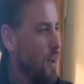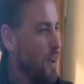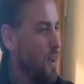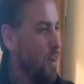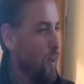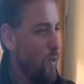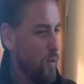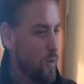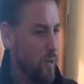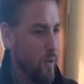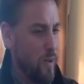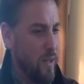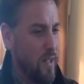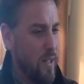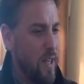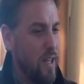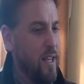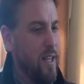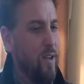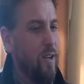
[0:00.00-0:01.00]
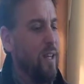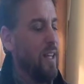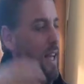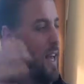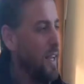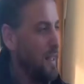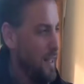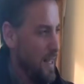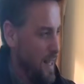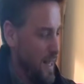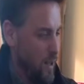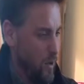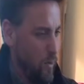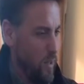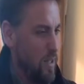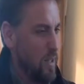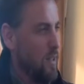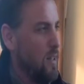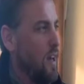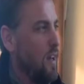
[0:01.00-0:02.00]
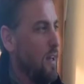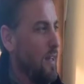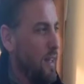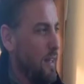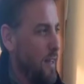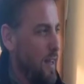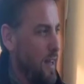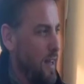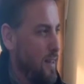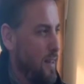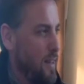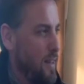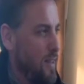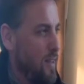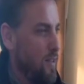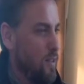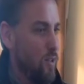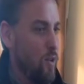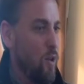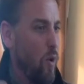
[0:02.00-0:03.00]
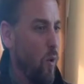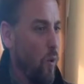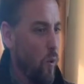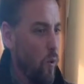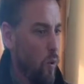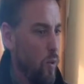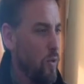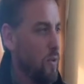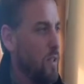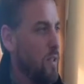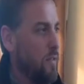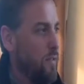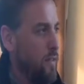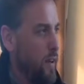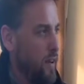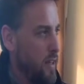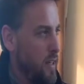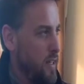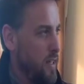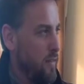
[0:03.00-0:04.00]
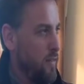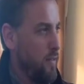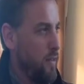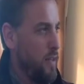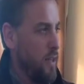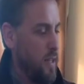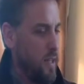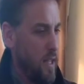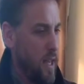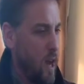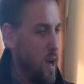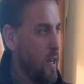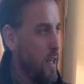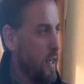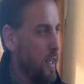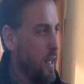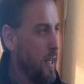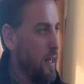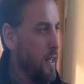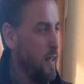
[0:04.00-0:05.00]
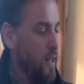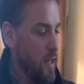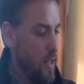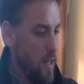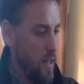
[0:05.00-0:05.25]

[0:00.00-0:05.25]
And also because then you go to Langley later, where it's not like that. It's cold. It's very different. It's calculated.